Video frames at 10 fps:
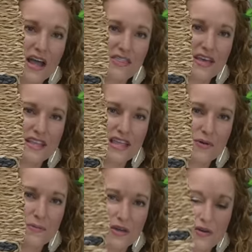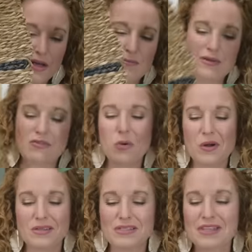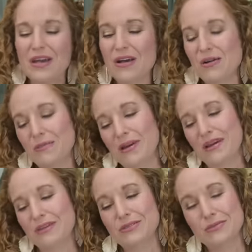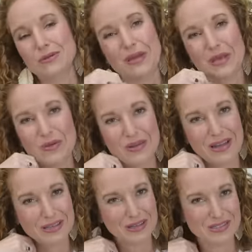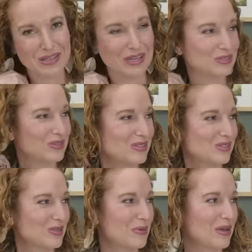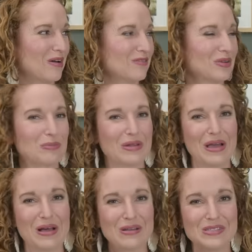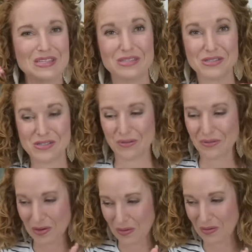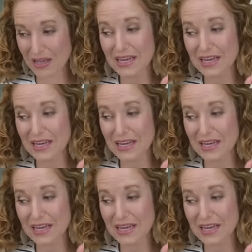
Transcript: I think that would be great. But of course, oh my gosh, it would be cute like as the entrance to the pink envelope playhouse because it's so little.